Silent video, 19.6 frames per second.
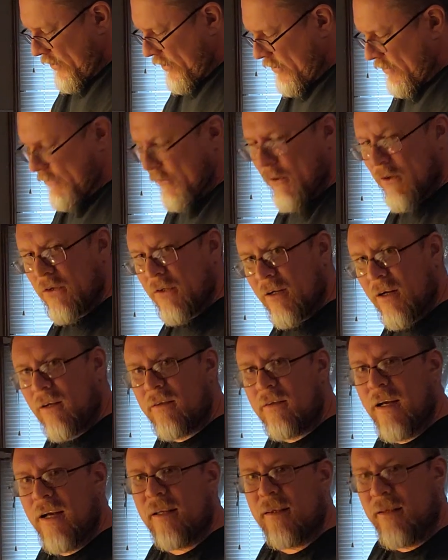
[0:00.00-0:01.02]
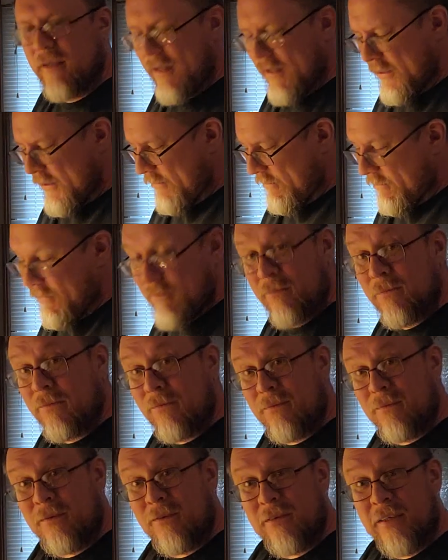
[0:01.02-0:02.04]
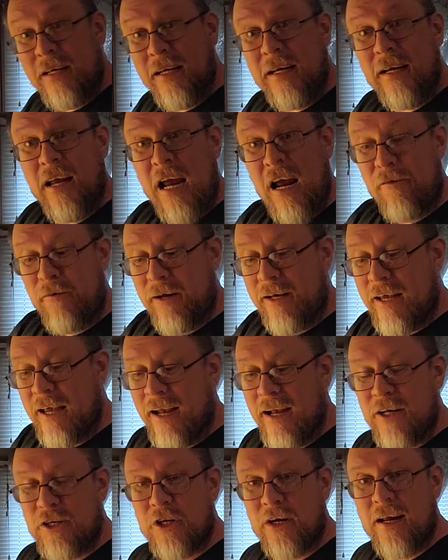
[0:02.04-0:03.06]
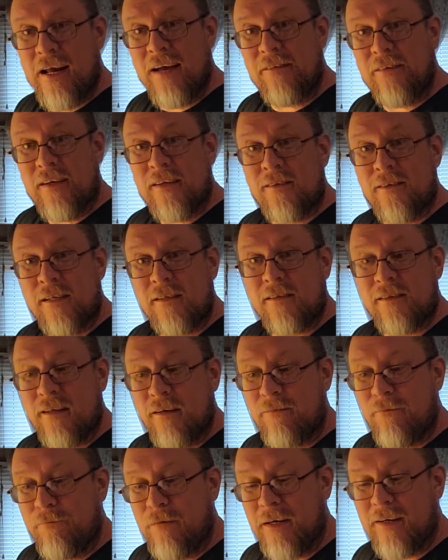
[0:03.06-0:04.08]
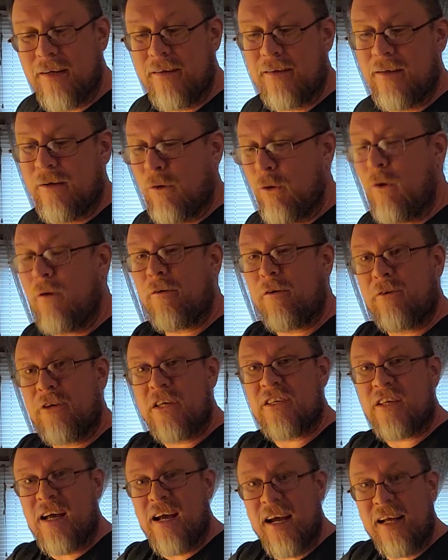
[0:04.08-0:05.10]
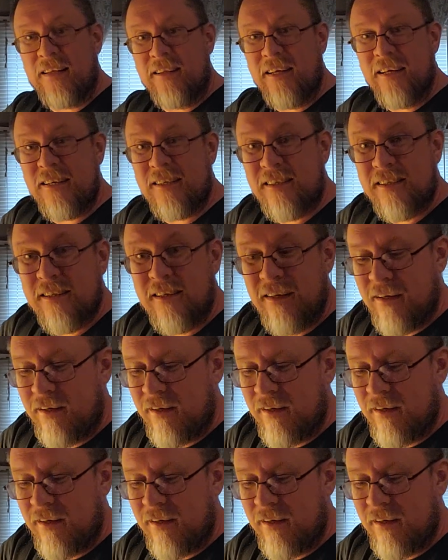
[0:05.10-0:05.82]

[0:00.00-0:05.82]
First, I'll take these. See, every can should have this. This is a fucking, whoever designed this